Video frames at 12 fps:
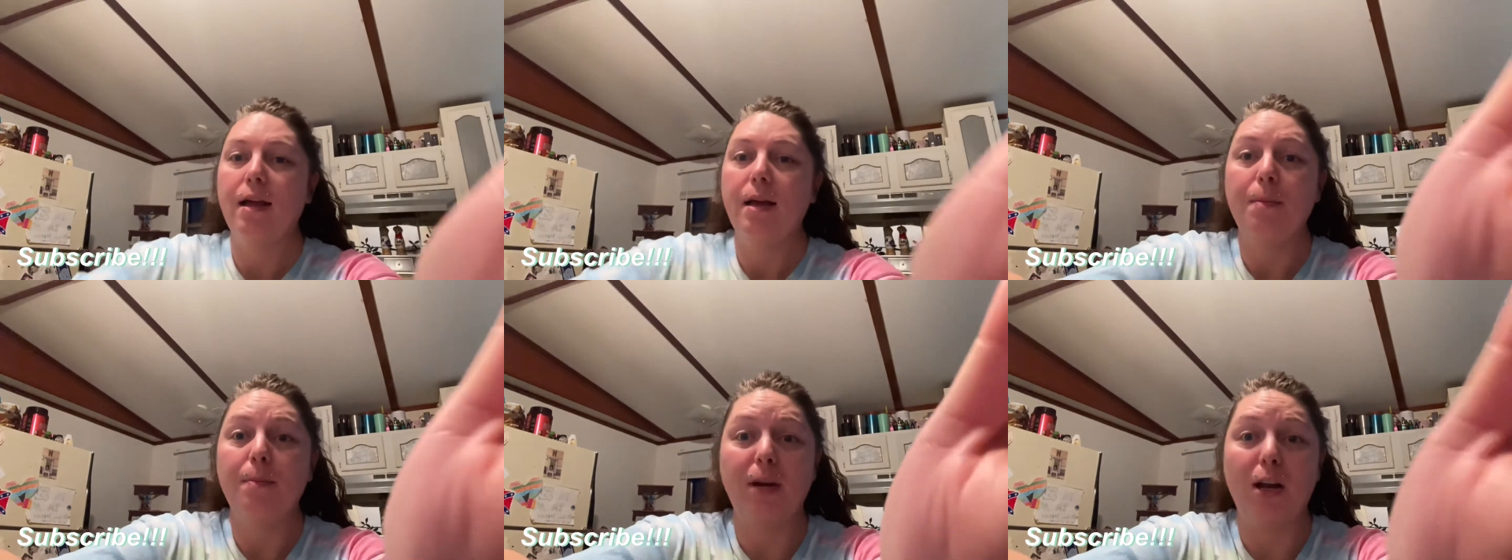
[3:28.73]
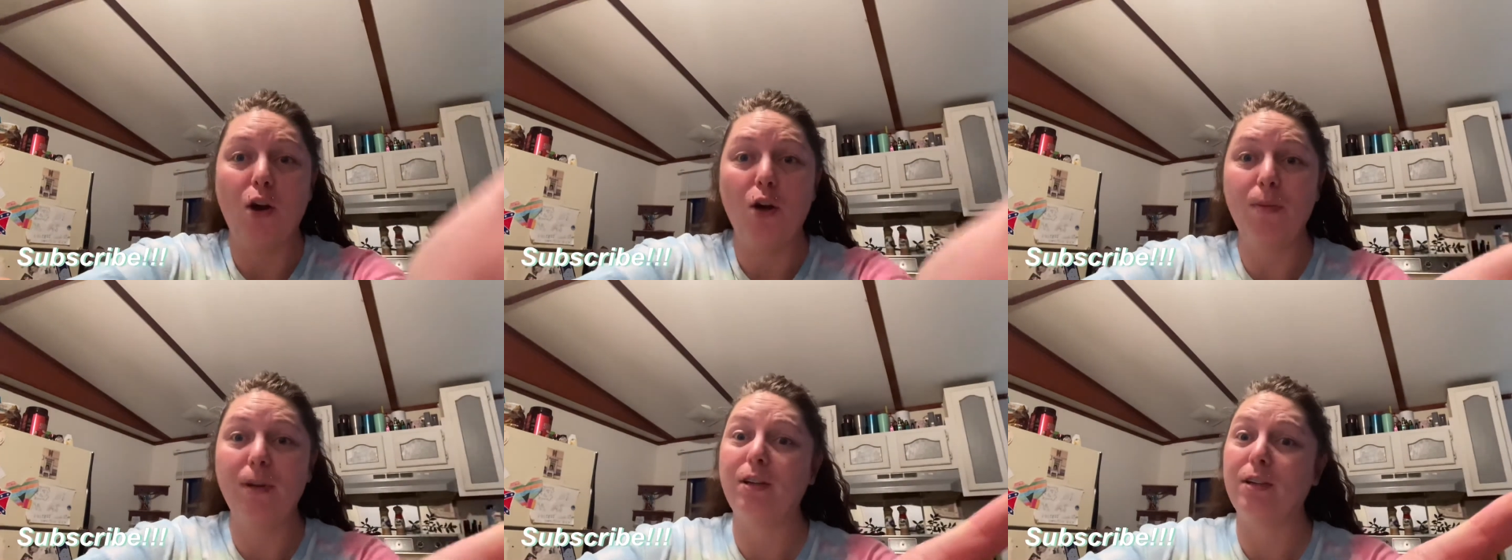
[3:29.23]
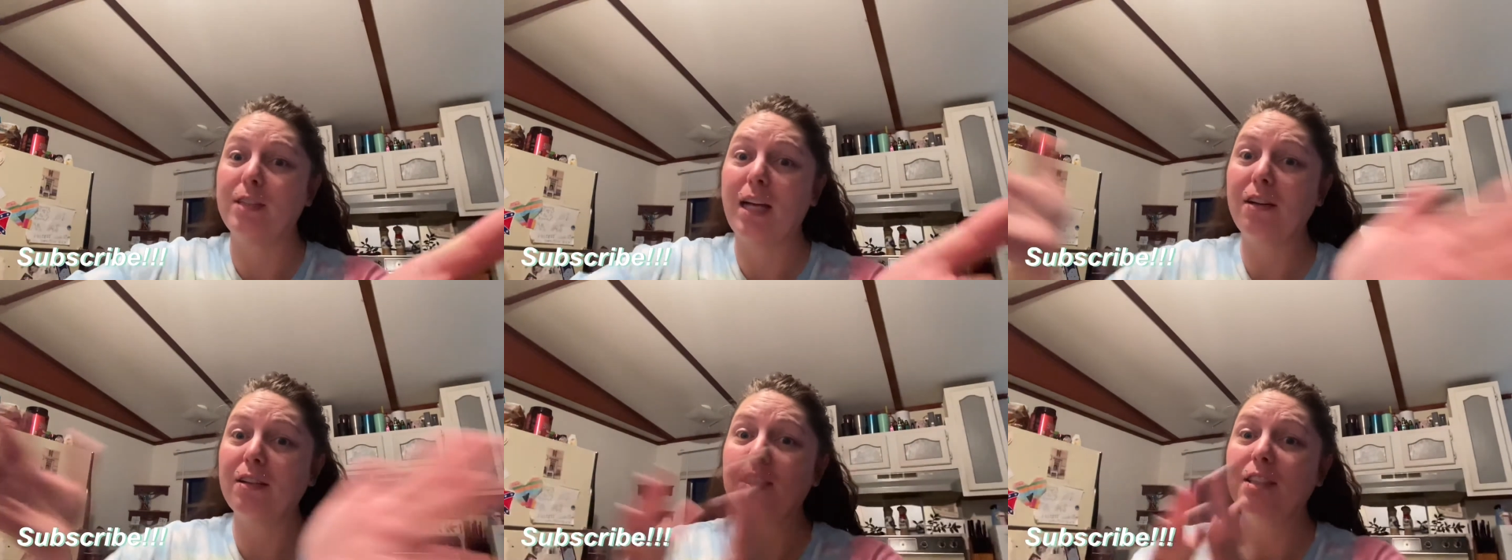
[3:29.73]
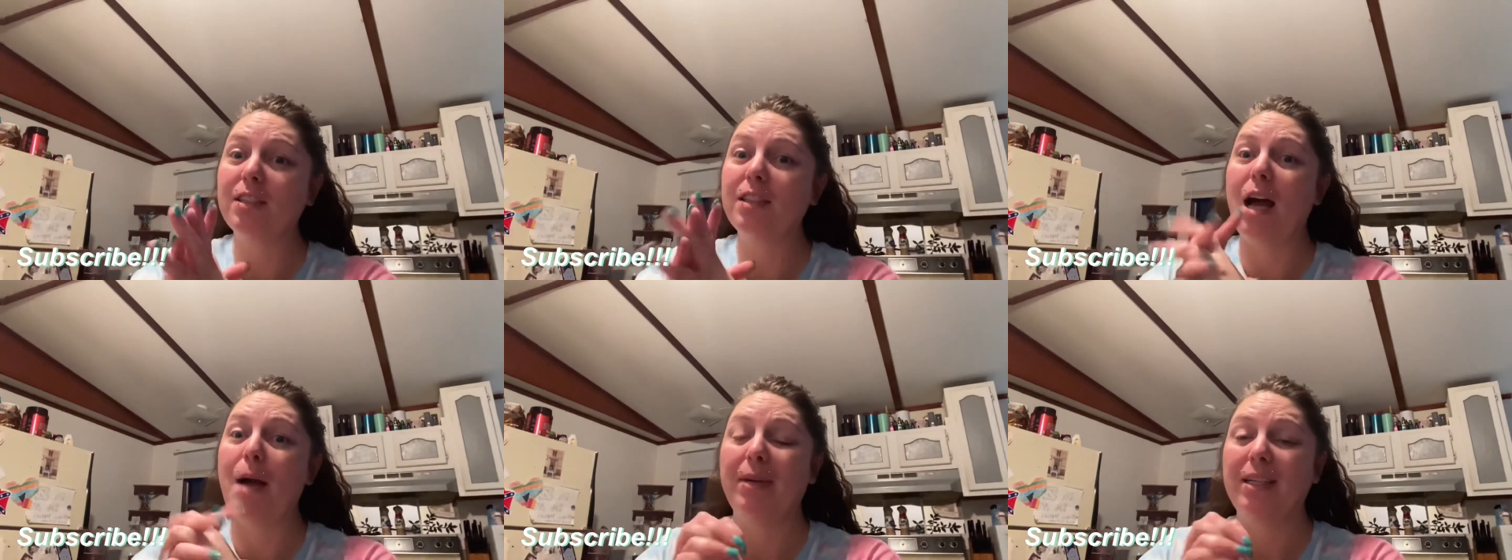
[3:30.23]
But I hope it turns out good.
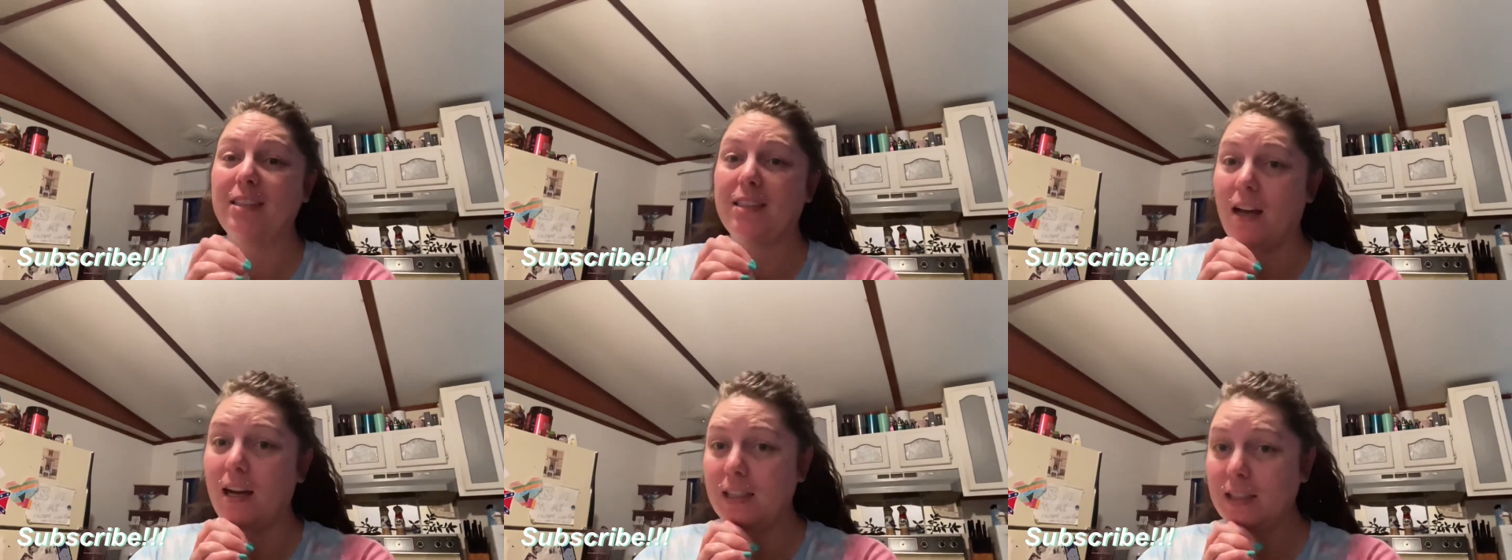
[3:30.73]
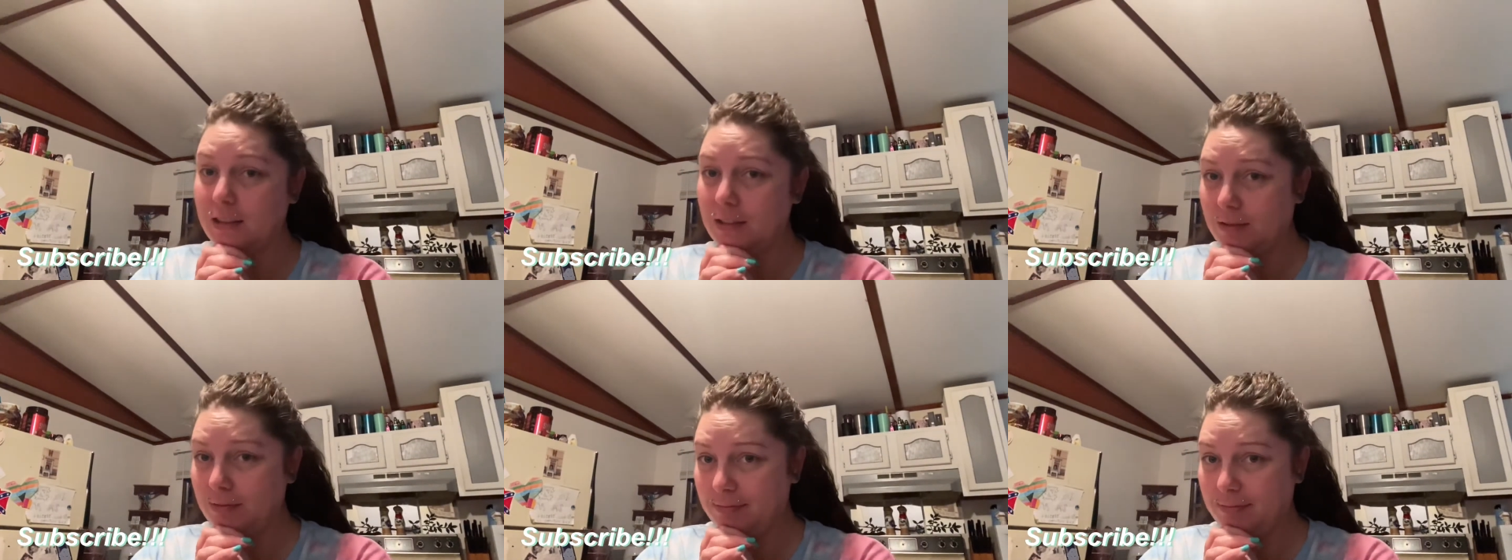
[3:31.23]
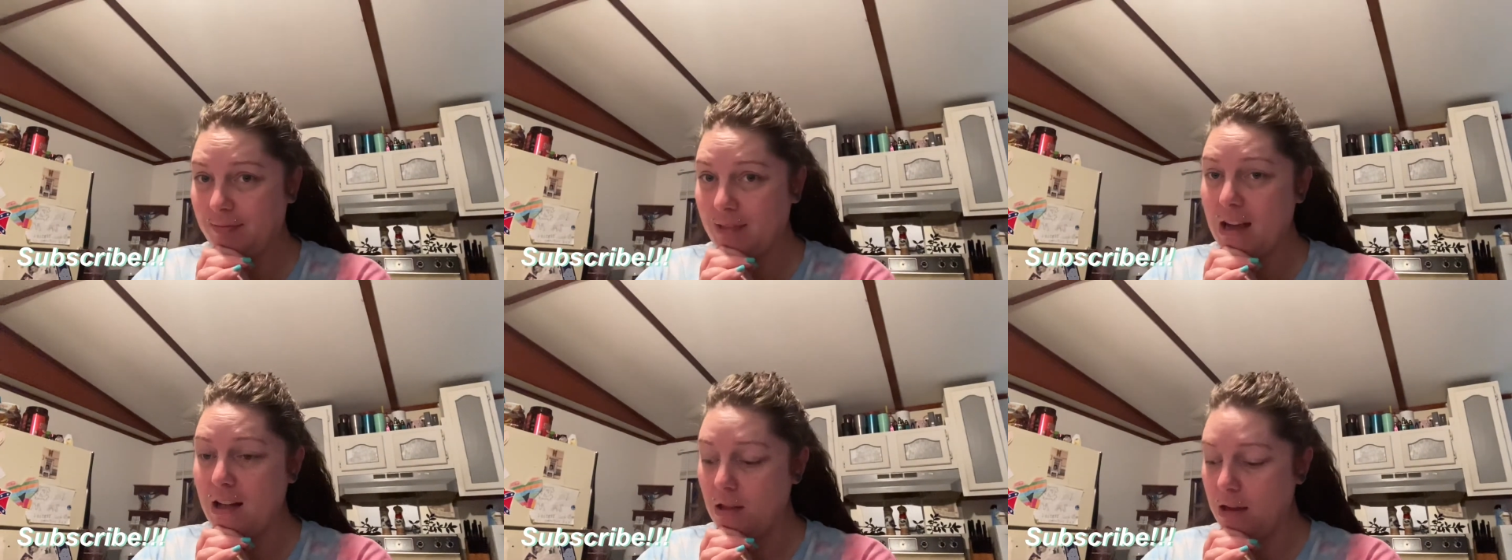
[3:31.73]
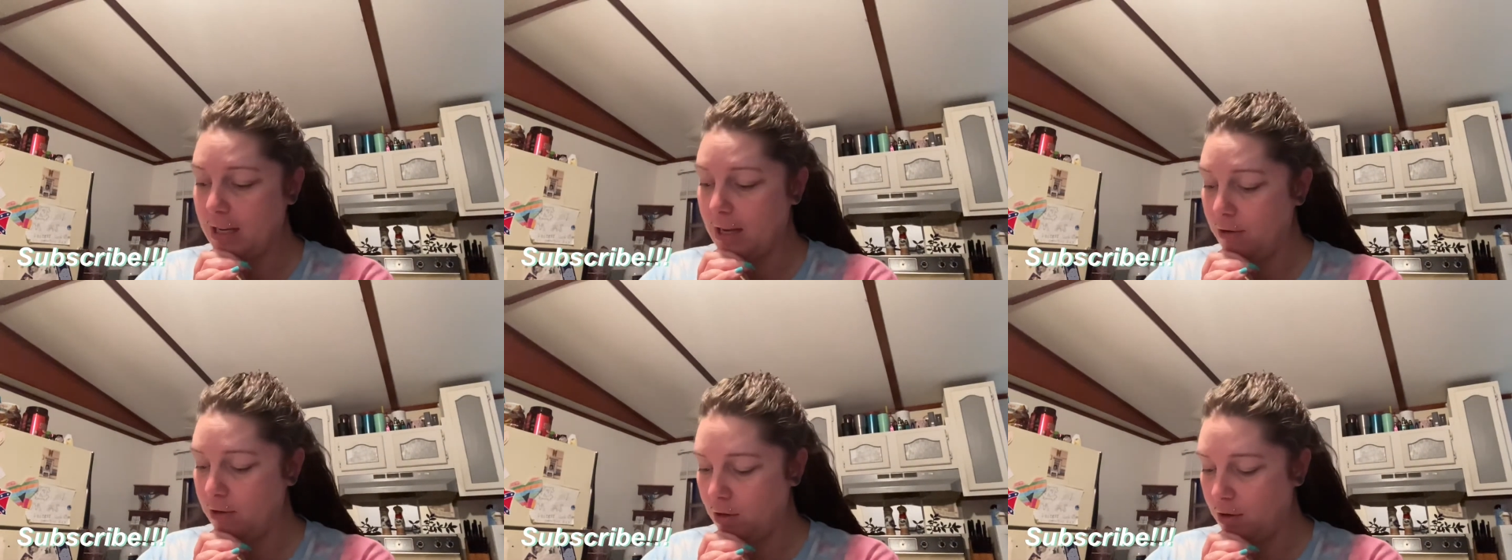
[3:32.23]
I'm excited. I like how
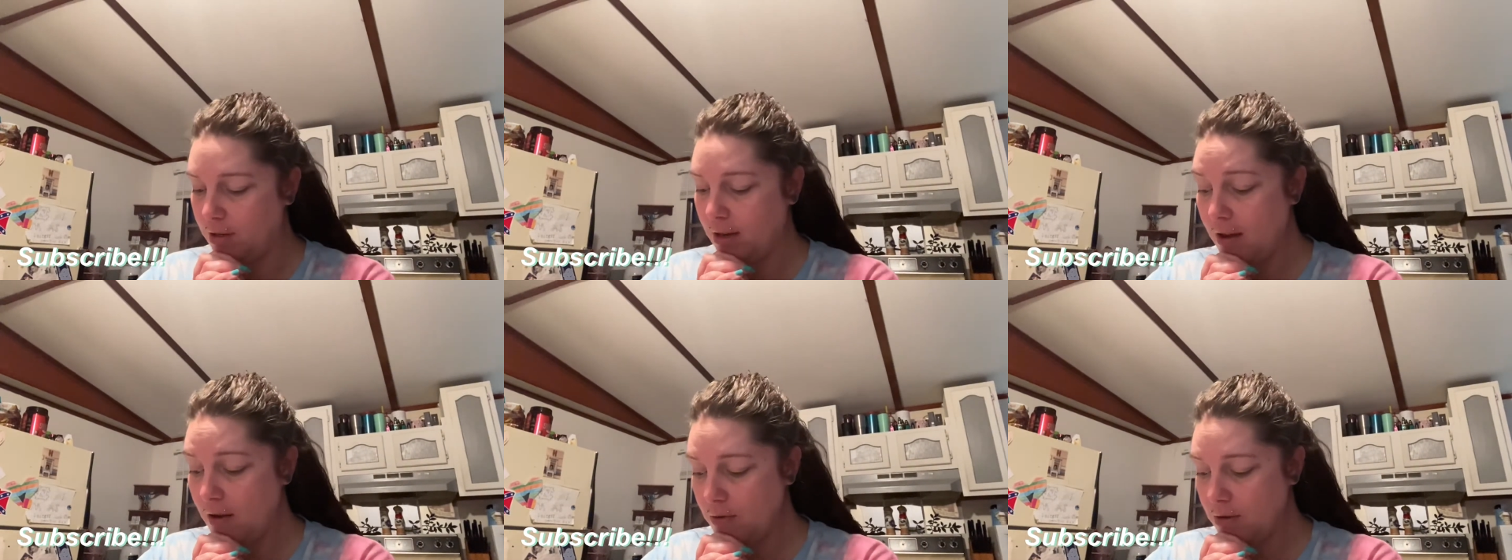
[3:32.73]
it turned out.